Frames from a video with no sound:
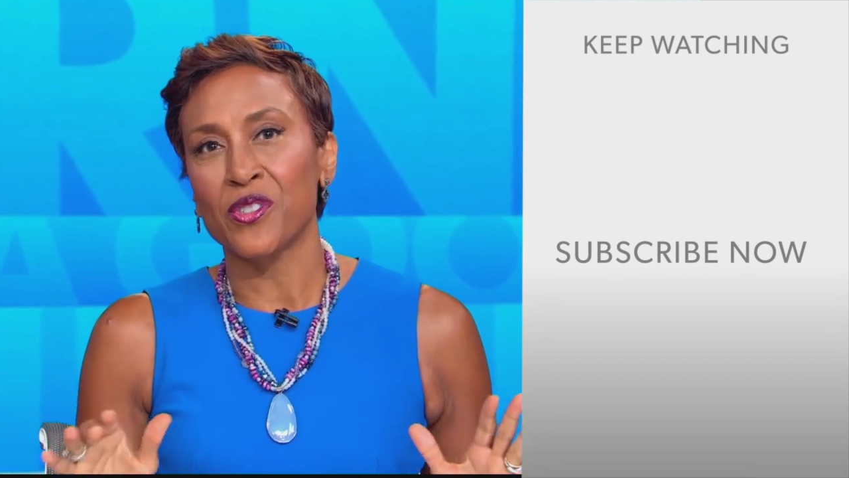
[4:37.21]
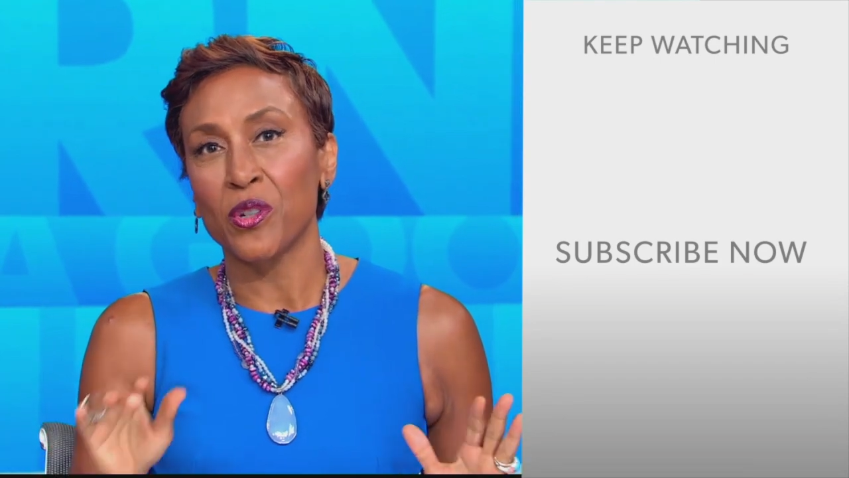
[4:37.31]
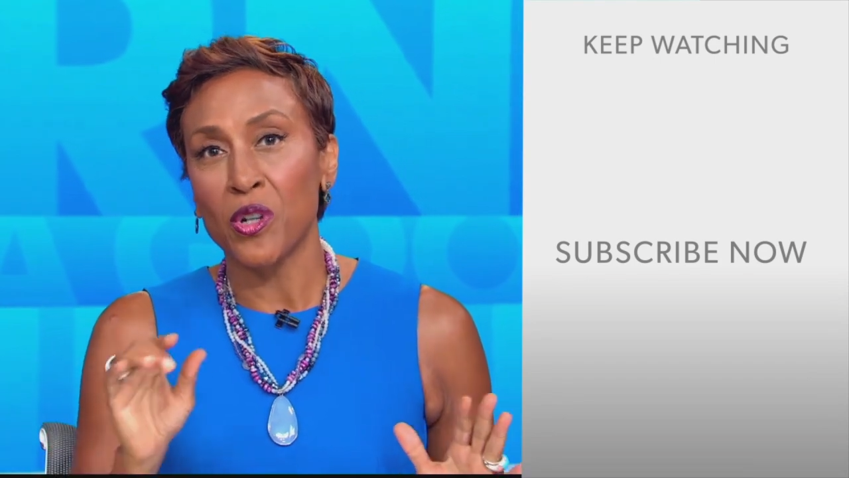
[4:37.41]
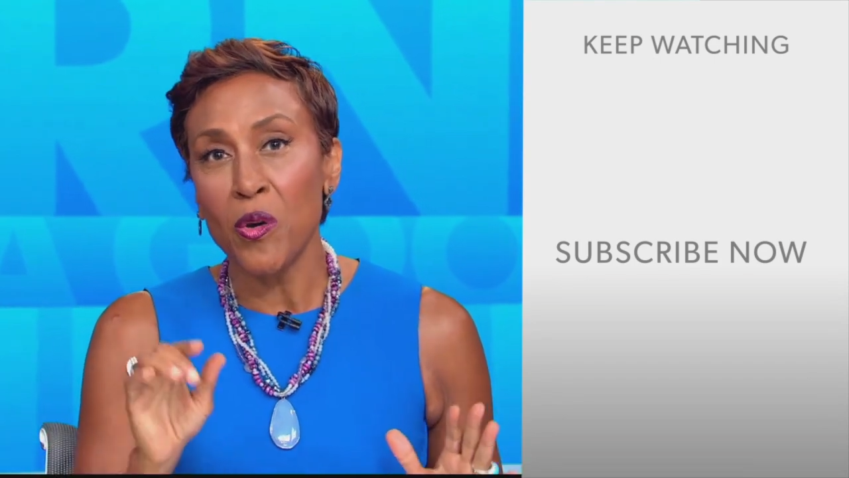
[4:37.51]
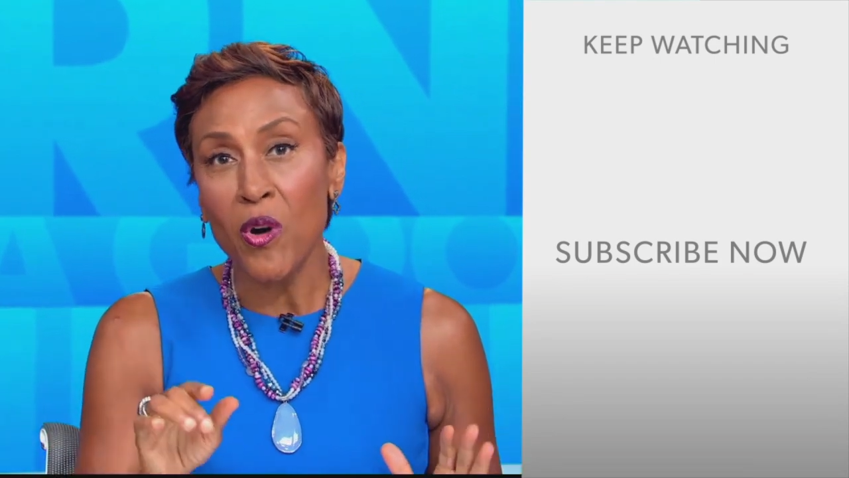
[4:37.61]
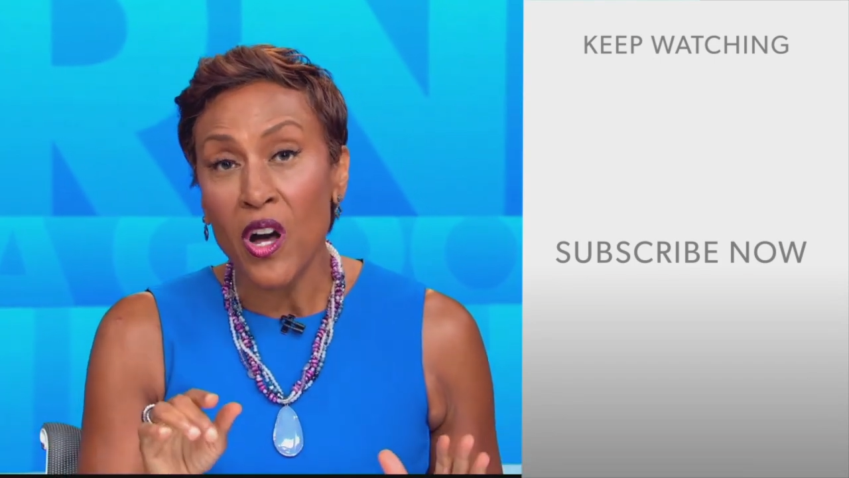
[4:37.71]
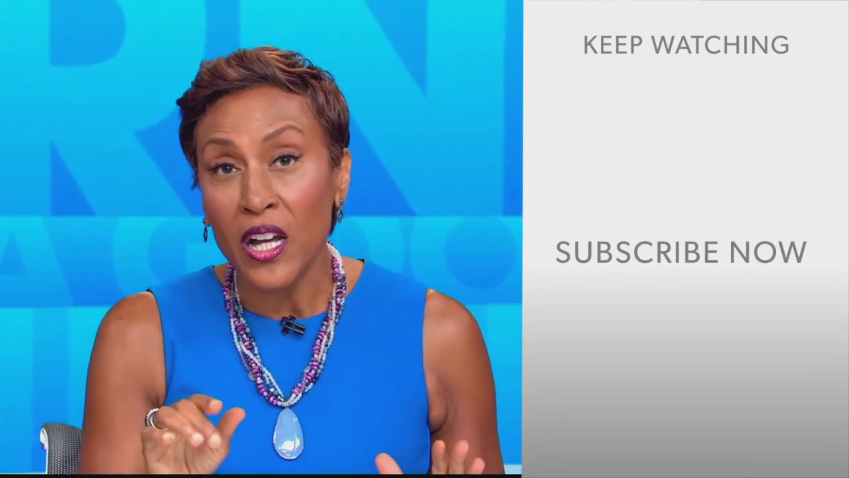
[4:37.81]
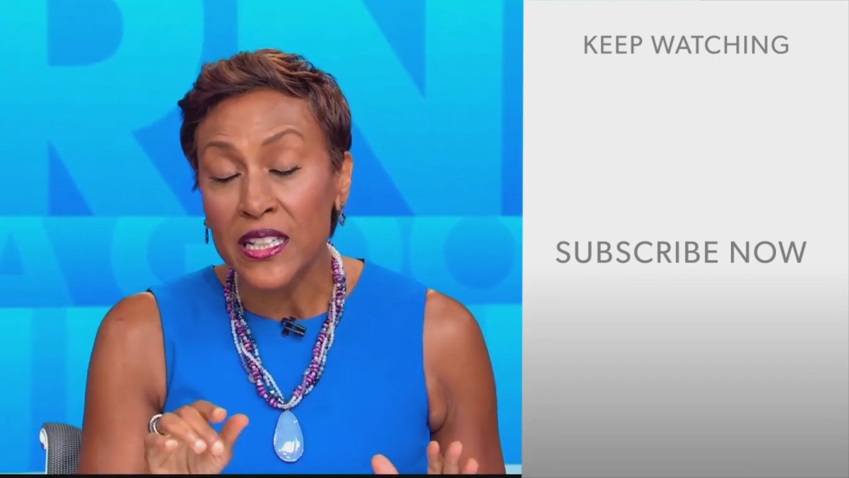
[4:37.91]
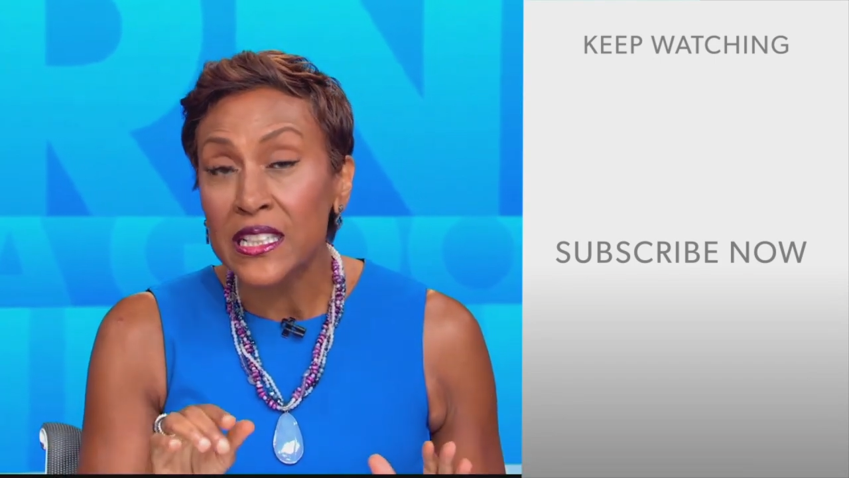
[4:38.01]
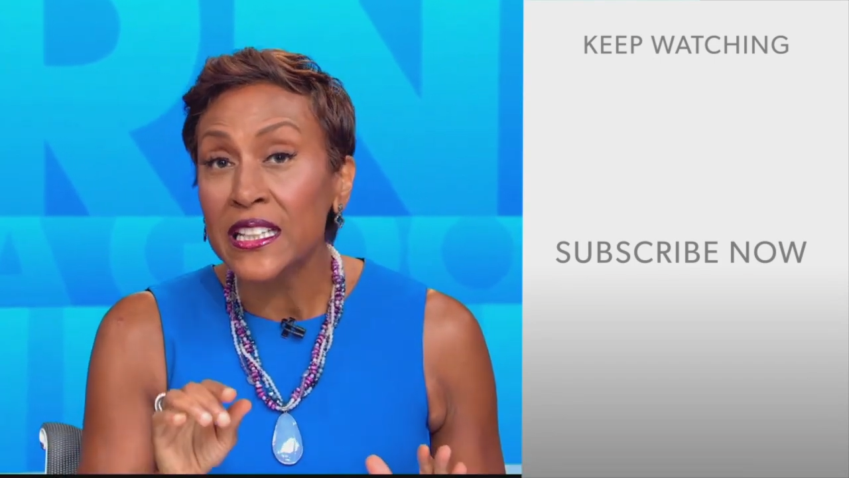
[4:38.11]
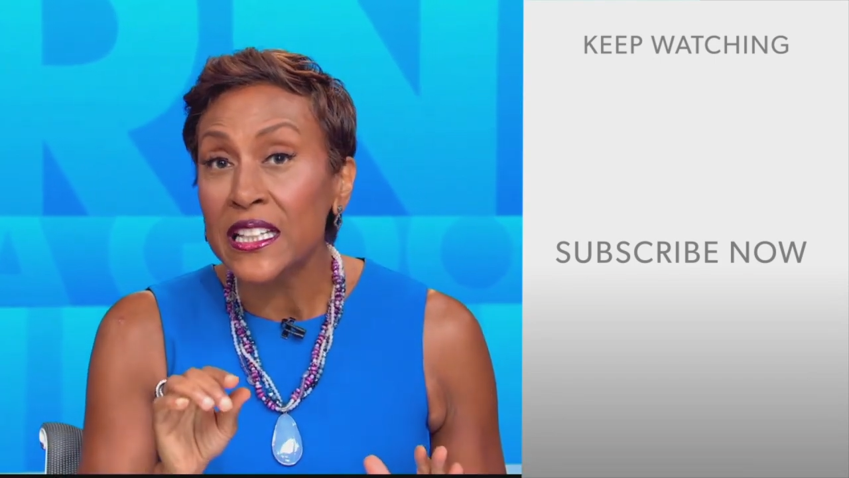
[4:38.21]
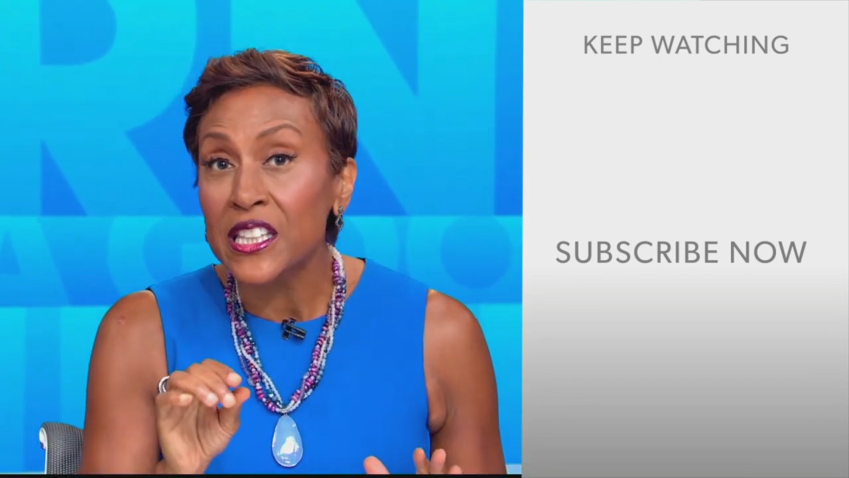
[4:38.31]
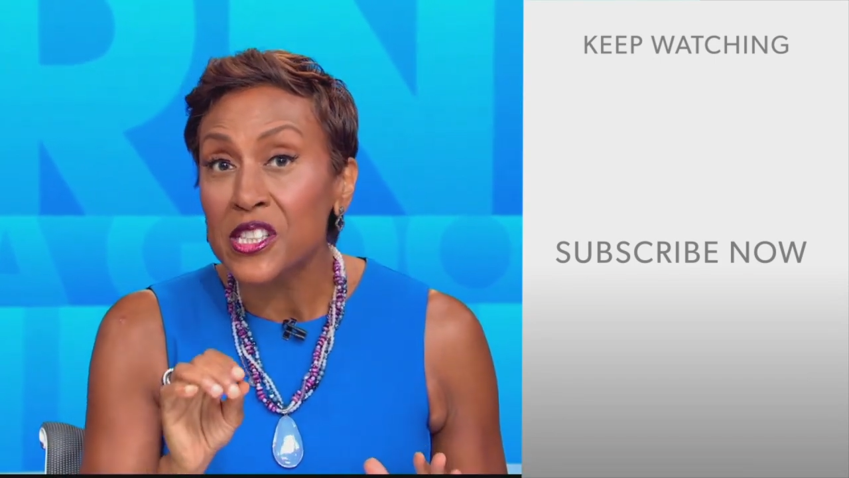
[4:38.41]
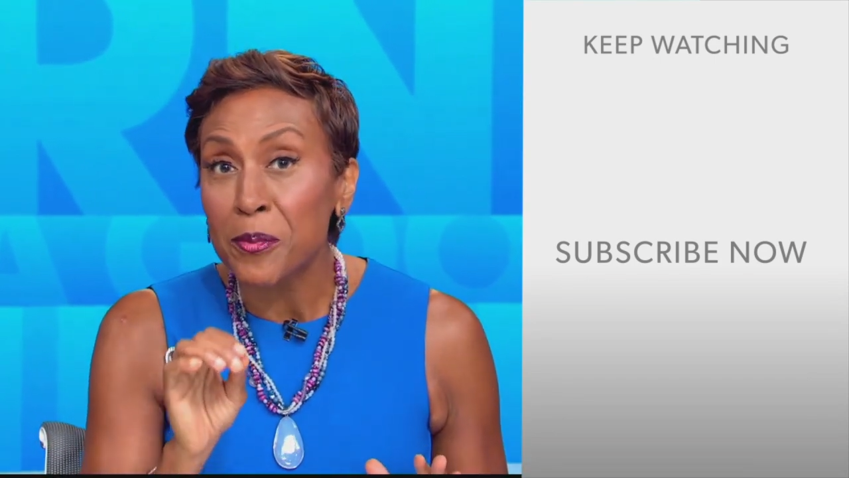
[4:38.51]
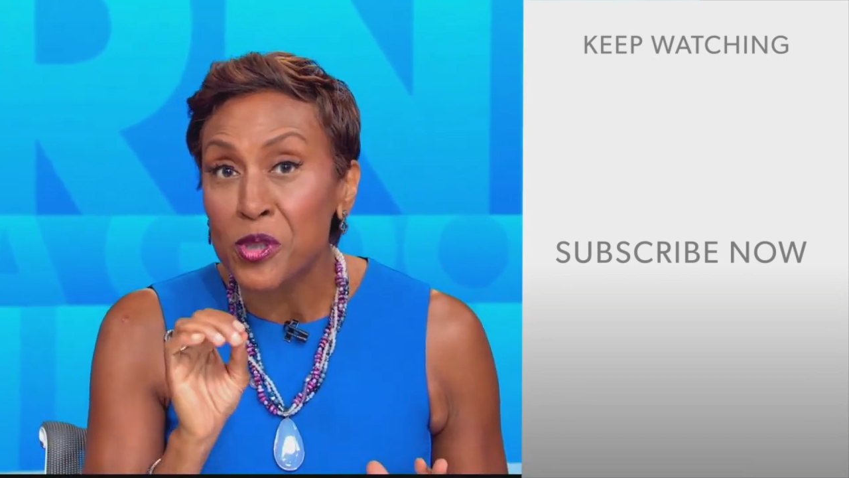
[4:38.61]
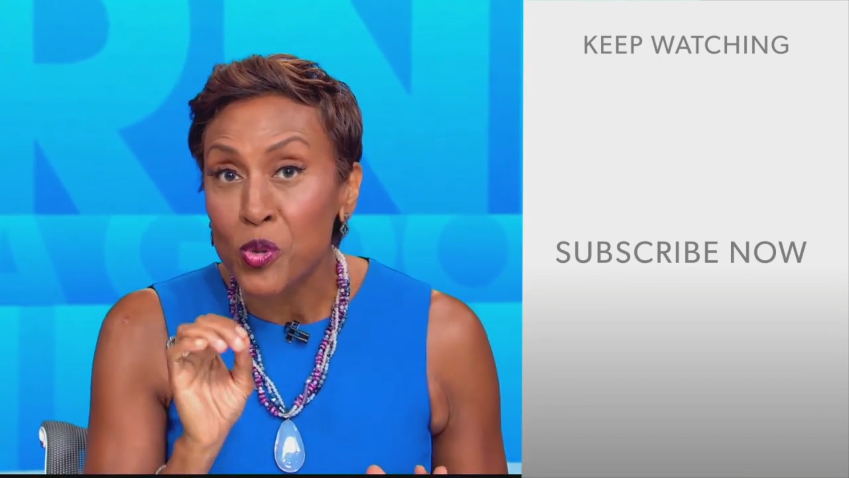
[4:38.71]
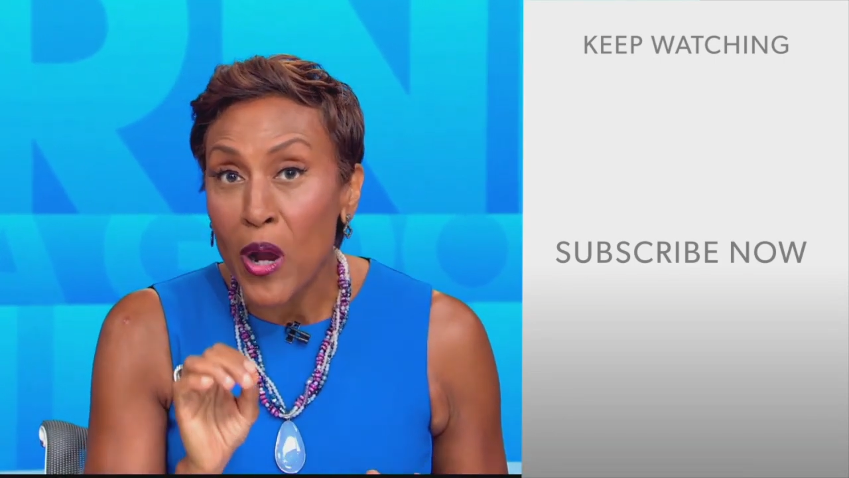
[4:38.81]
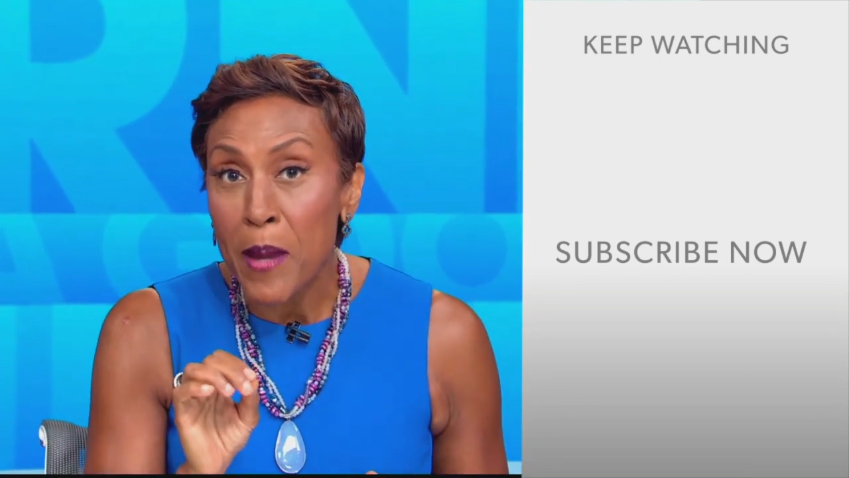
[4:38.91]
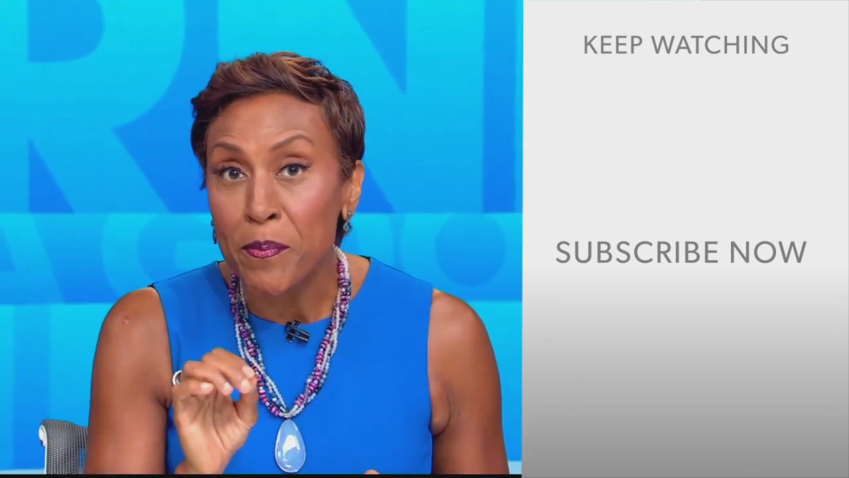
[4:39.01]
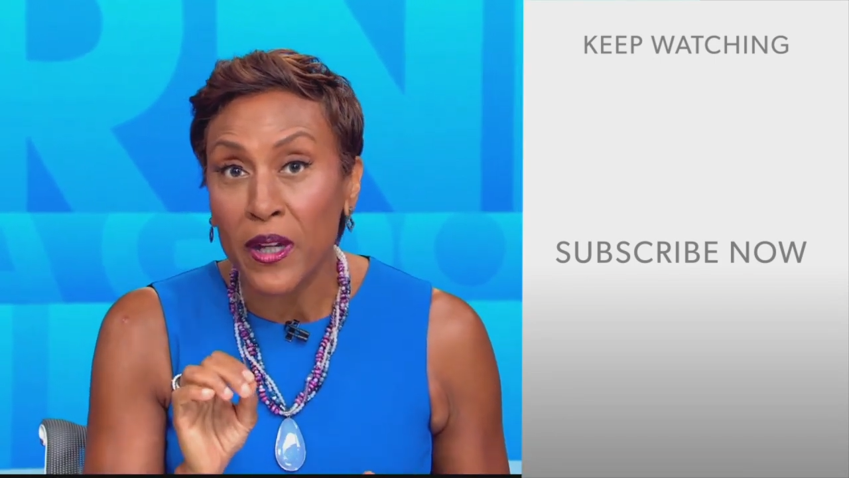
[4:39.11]
So go on, click the
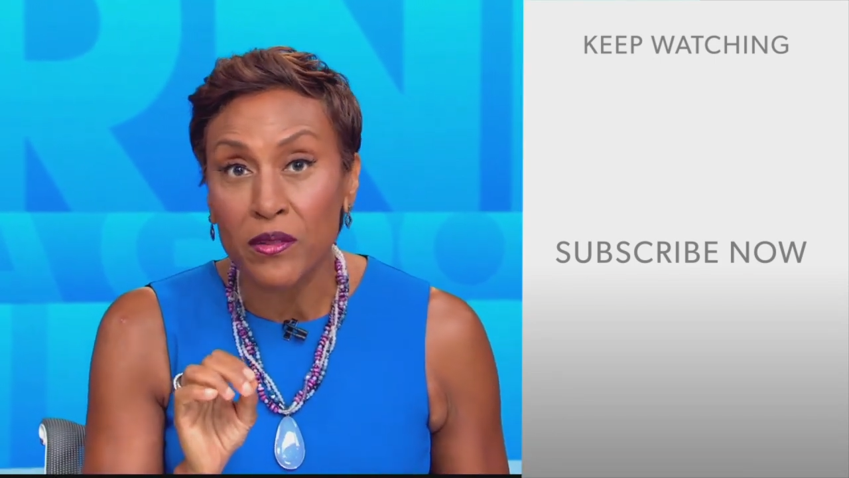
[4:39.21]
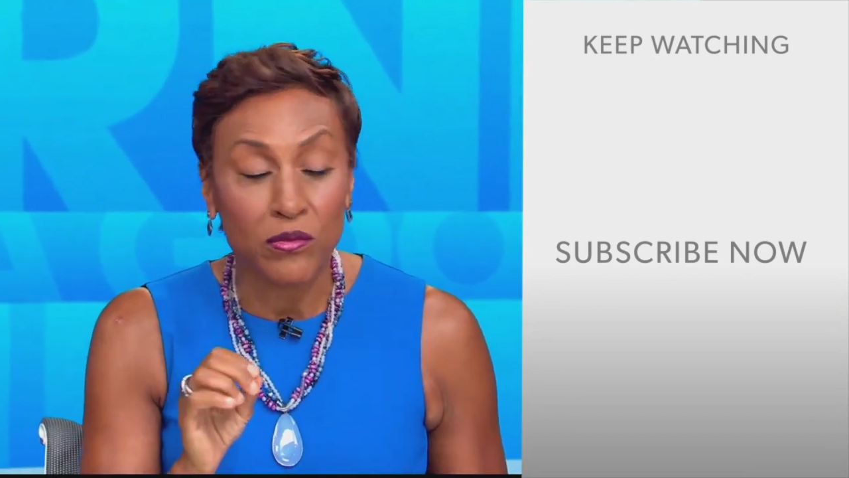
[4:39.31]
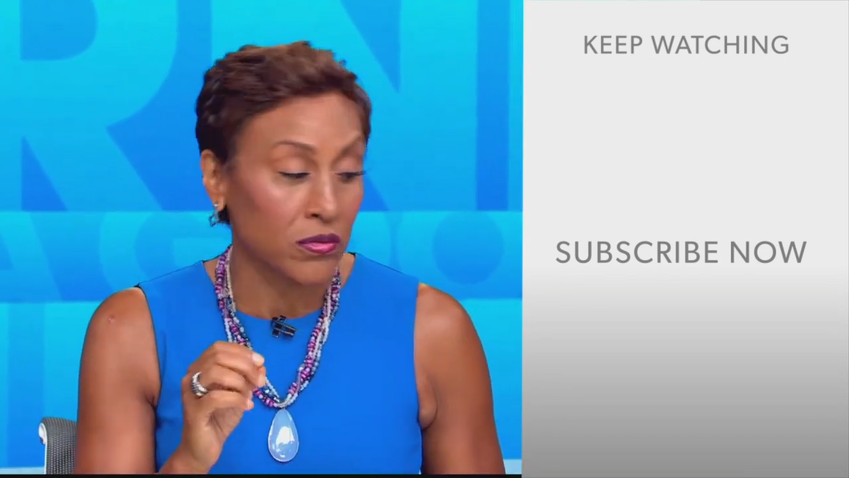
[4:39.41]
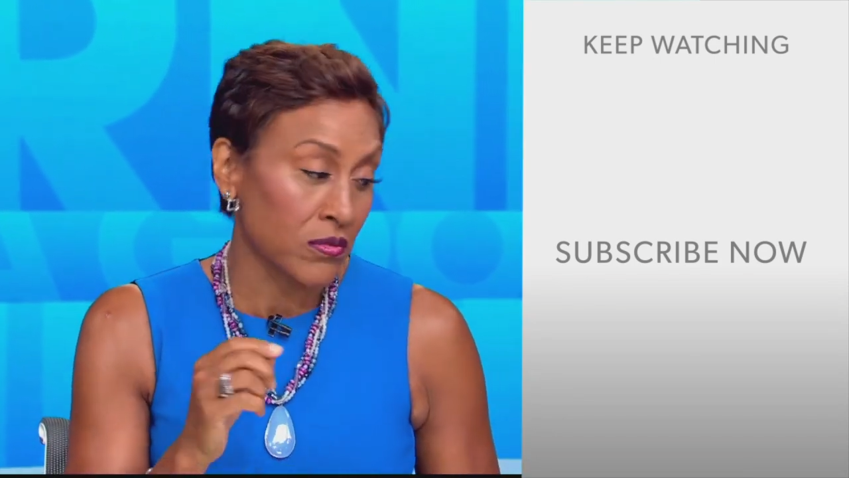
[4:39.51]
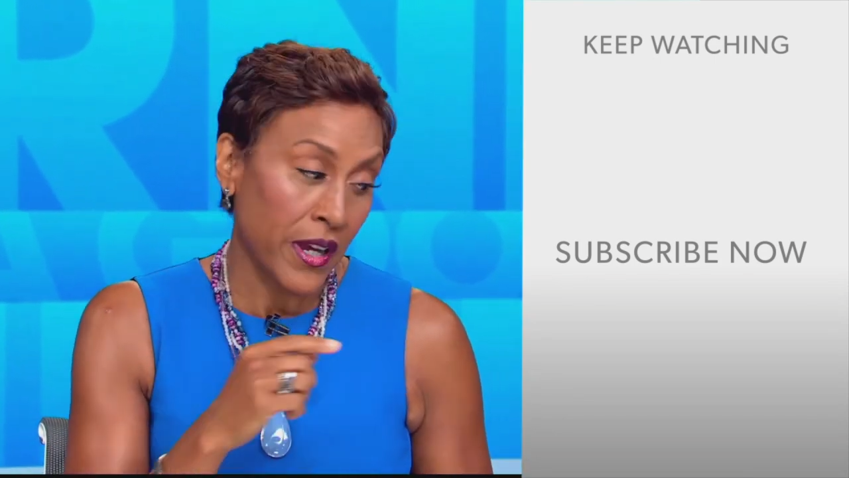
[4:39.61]
subscribe button